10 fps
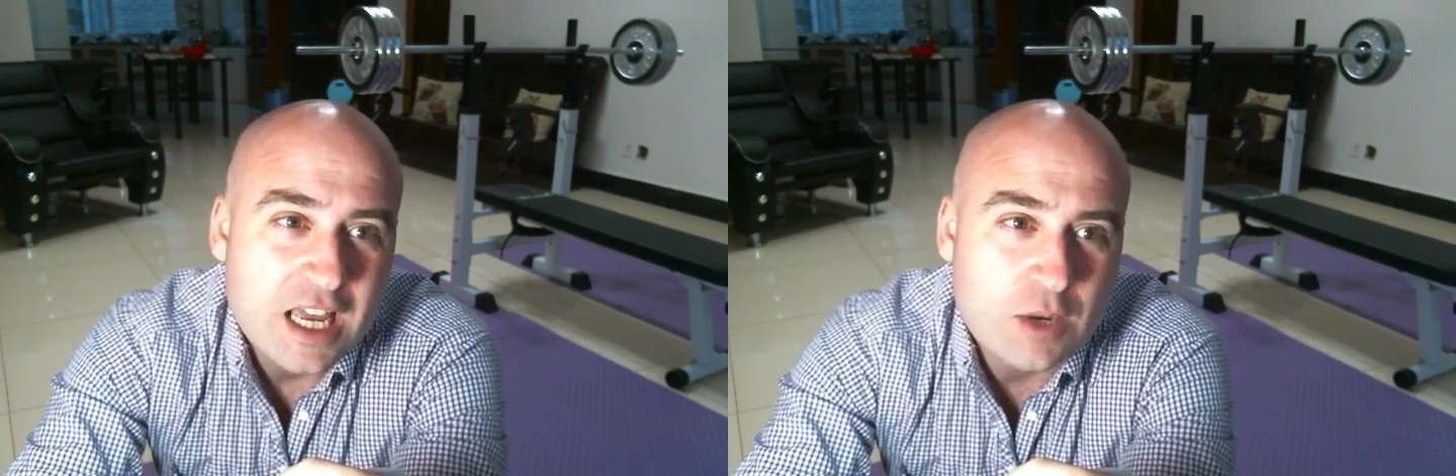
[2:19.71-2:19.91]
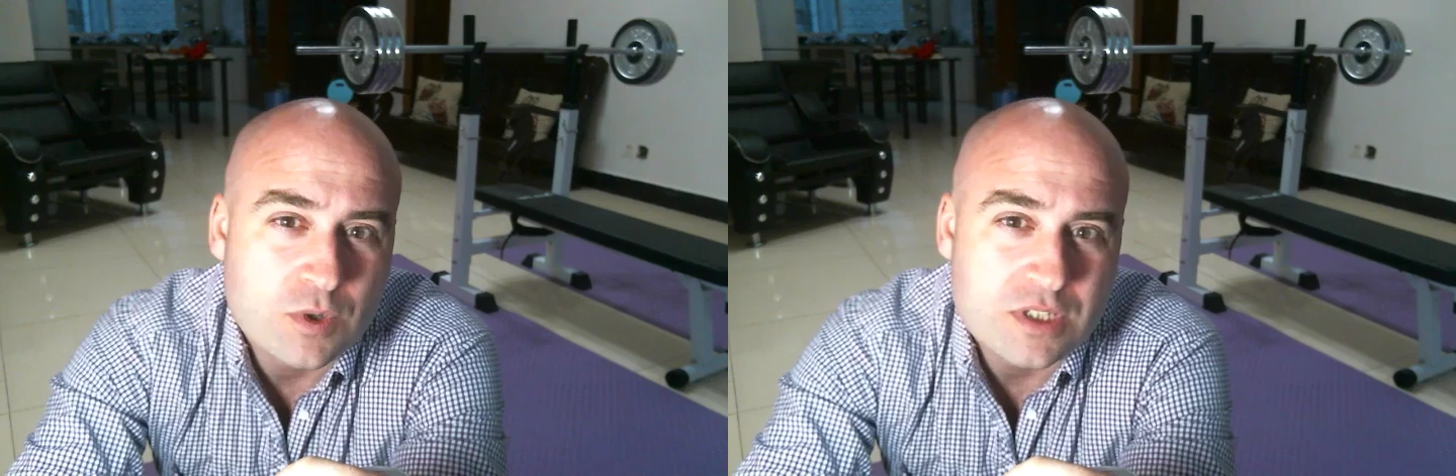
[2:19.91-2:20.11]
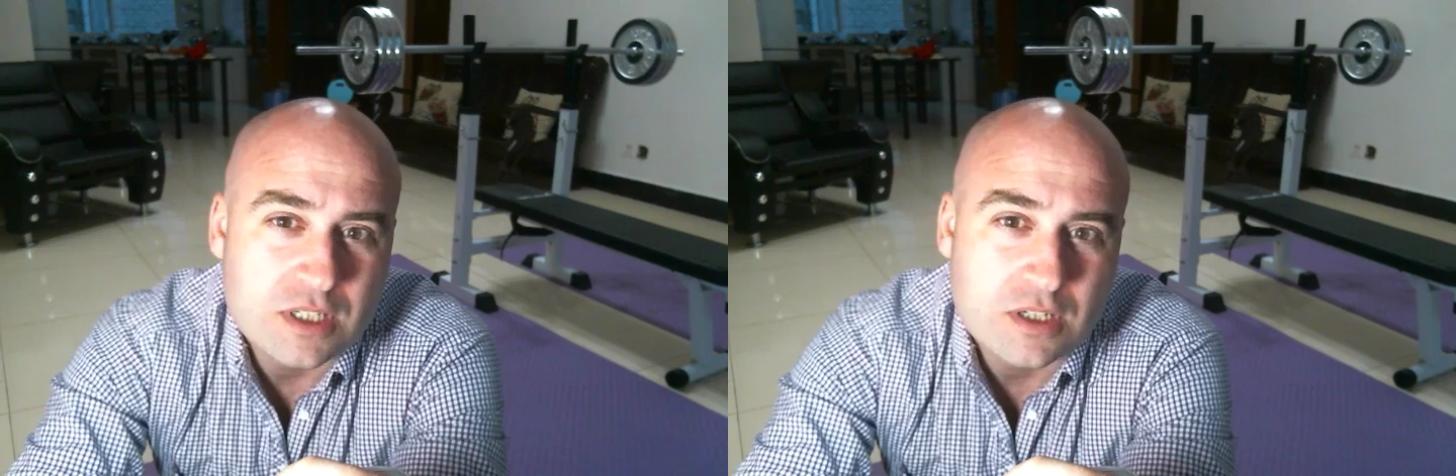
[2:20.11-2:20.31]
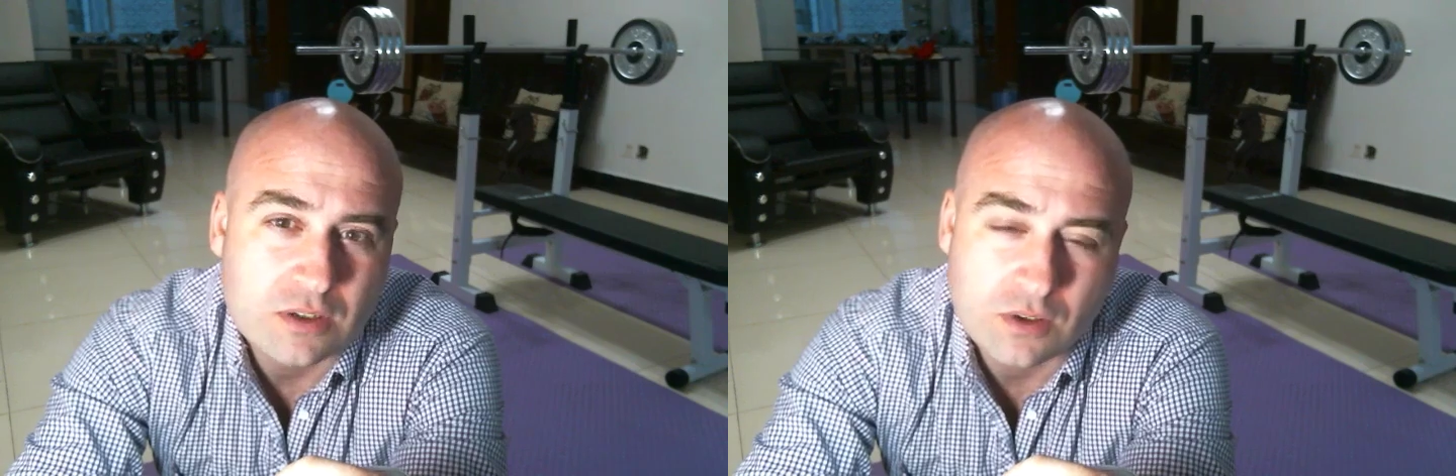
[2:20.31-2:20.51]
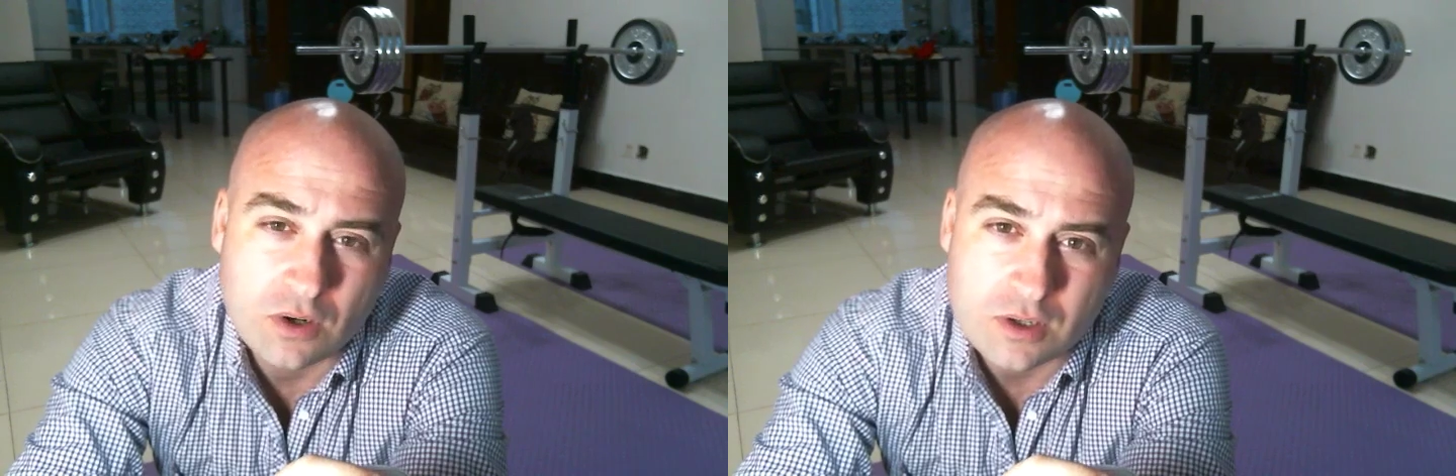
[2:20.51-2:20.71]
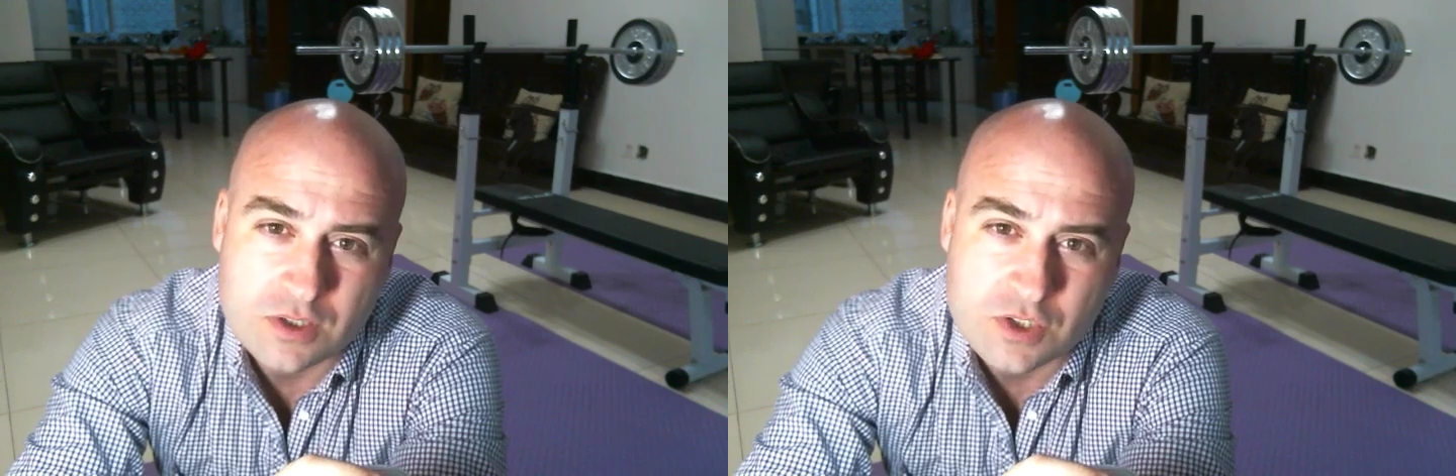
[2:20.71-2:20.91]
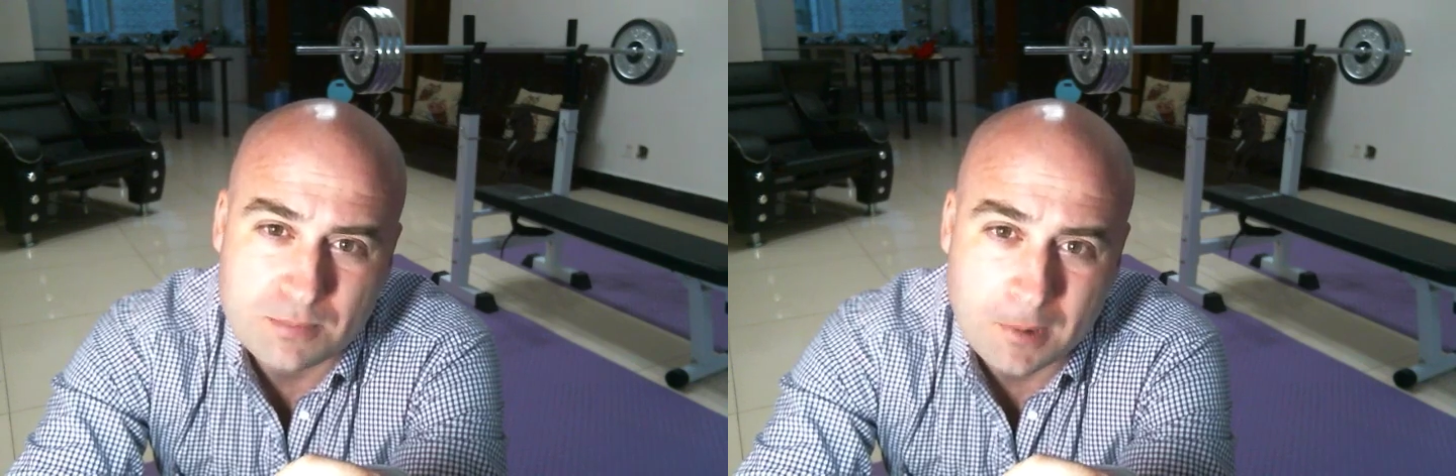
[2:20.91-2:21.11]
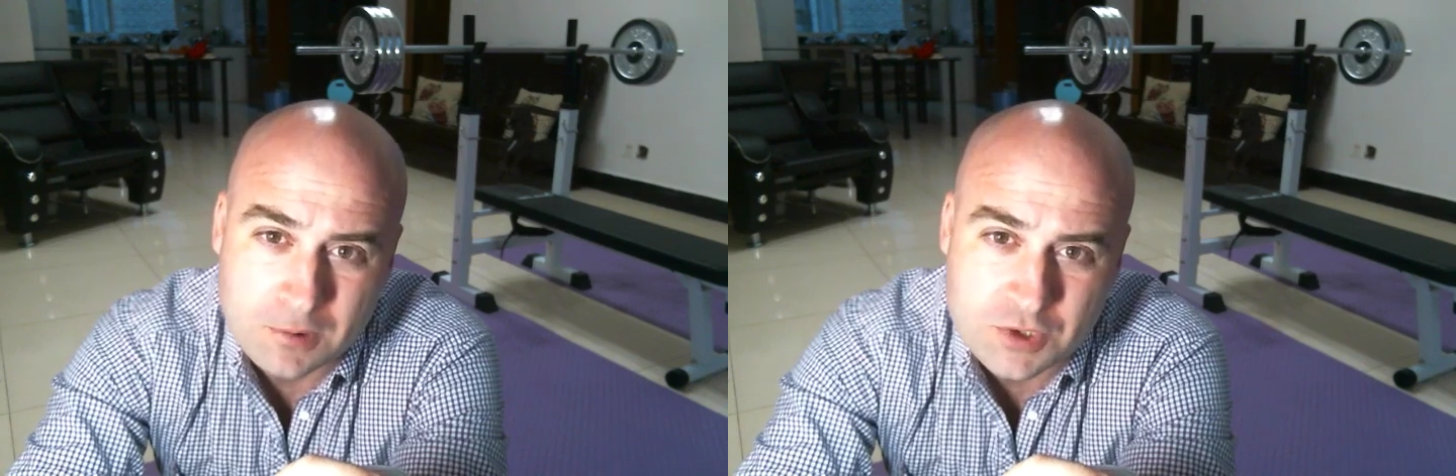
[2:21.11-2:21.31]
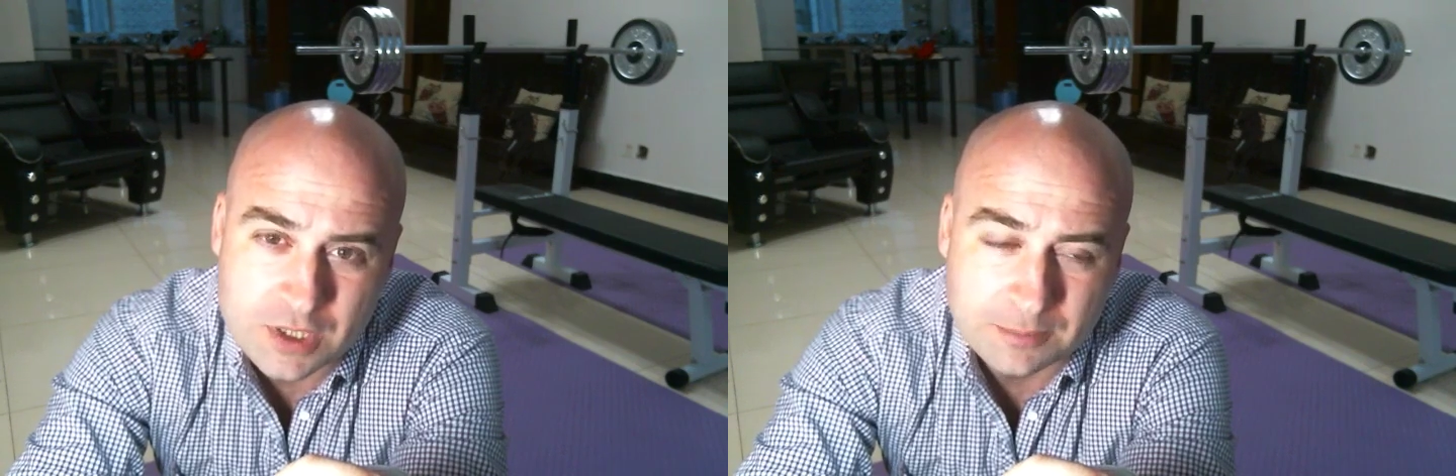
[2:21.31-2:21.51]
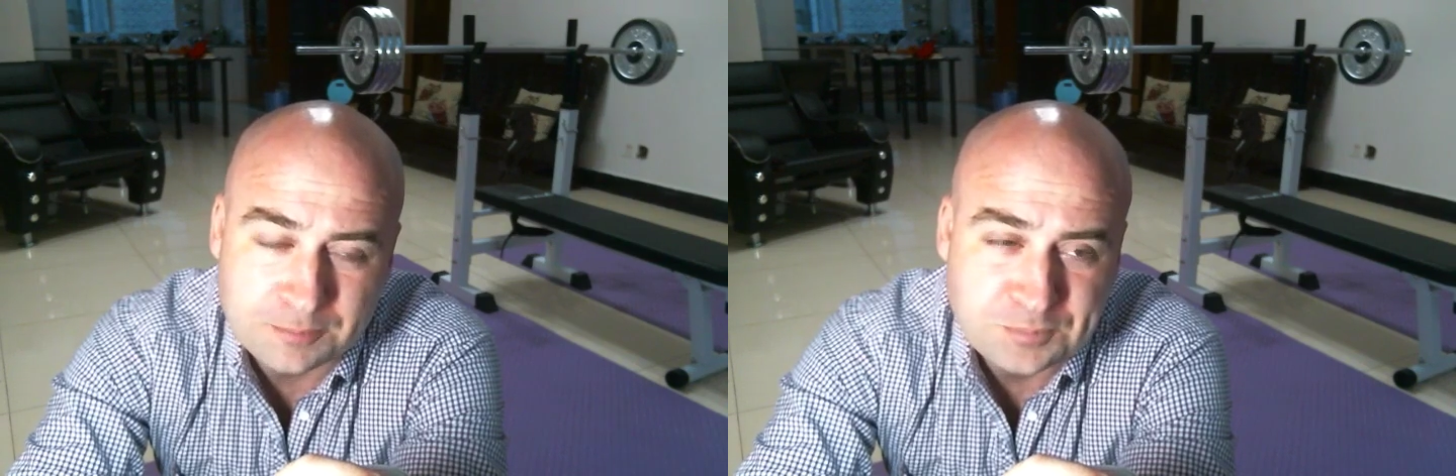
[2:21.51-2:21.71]
It was a year-long
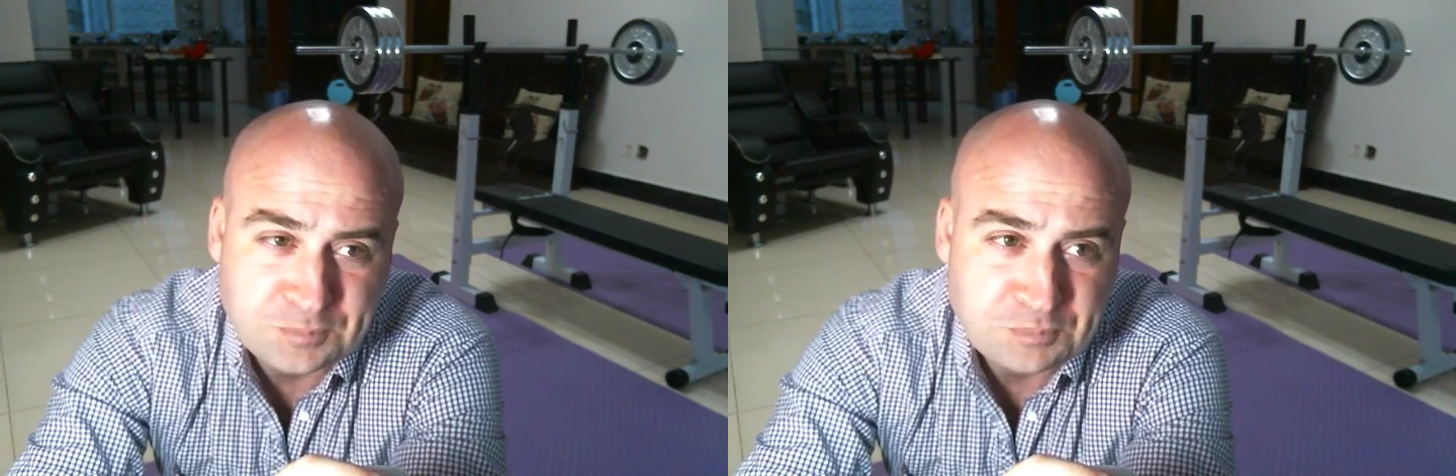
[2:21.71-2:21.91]
symposium.